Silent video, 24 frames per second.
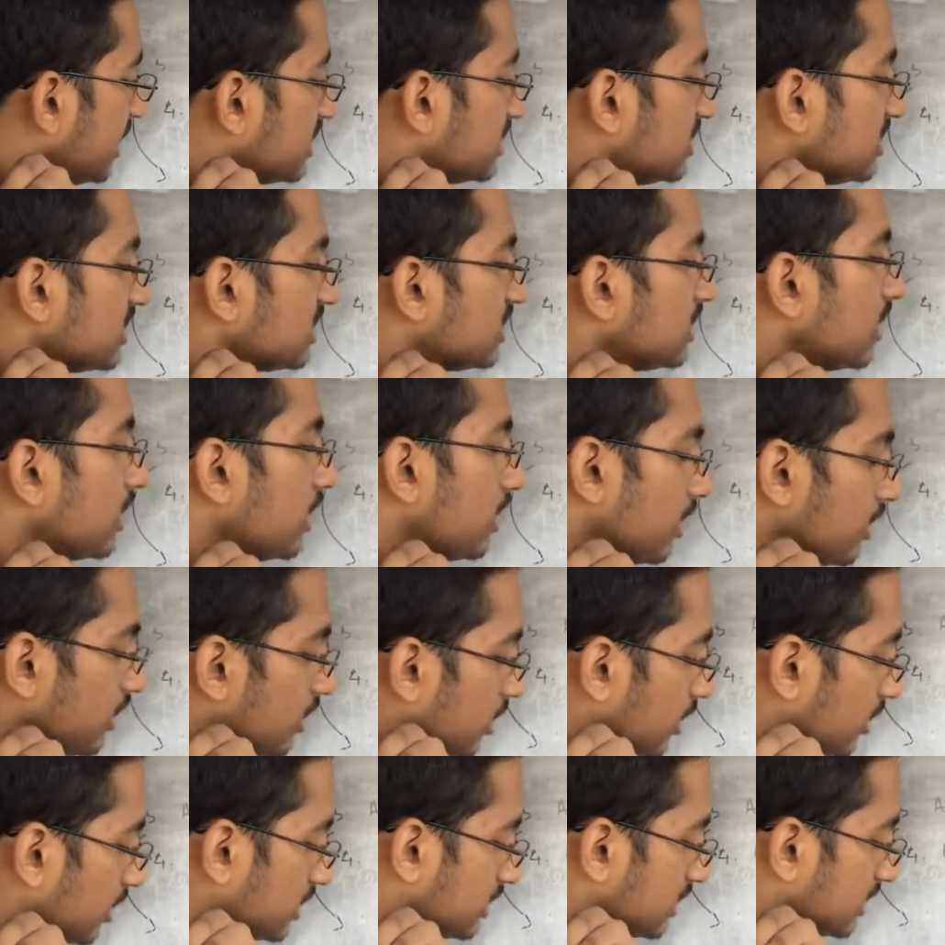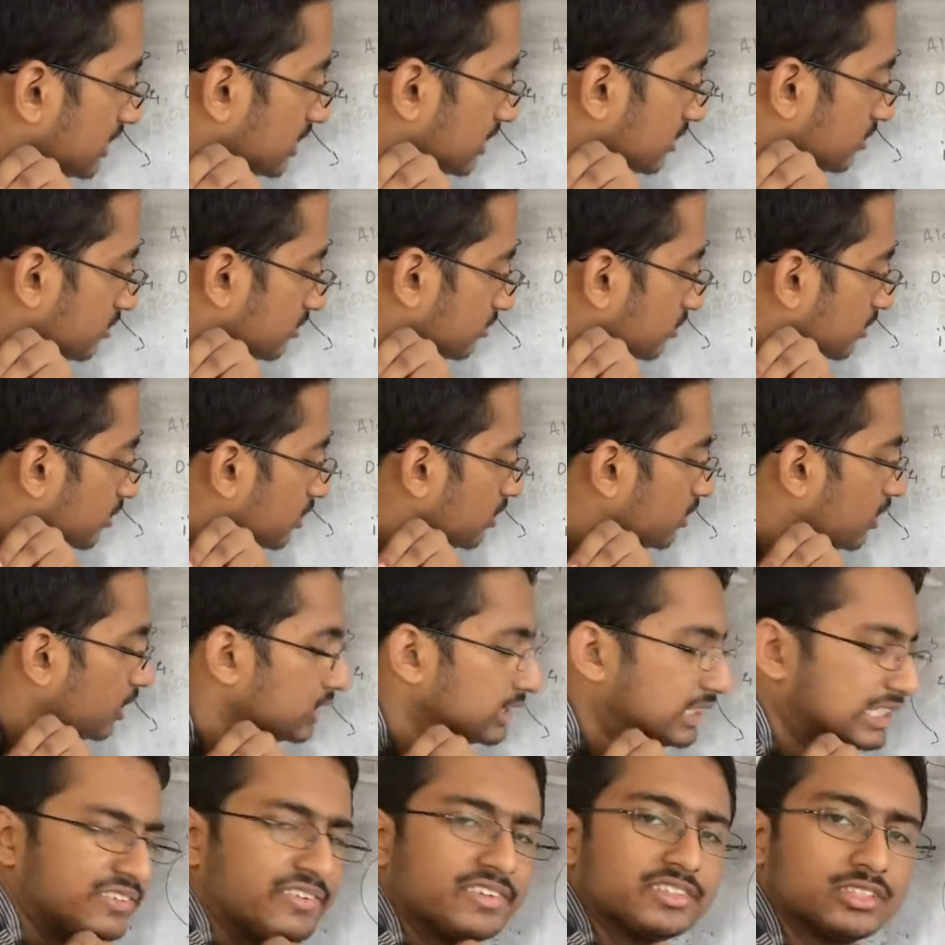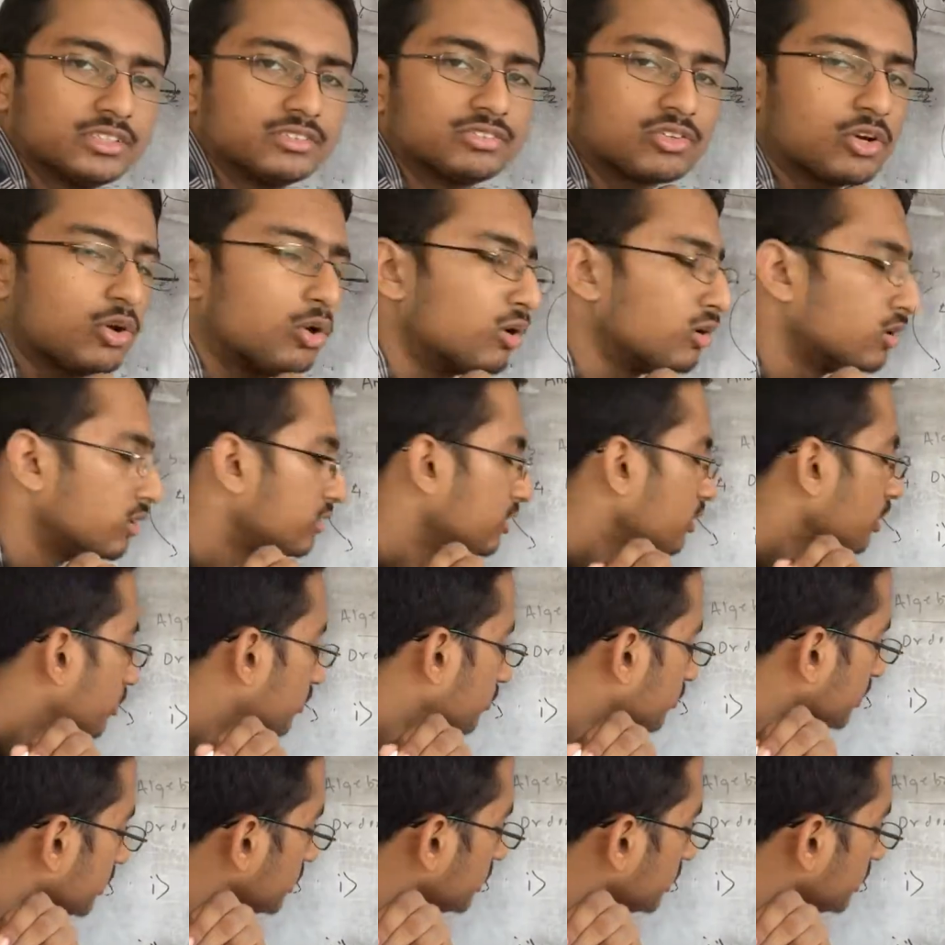is just a consequence of corollary of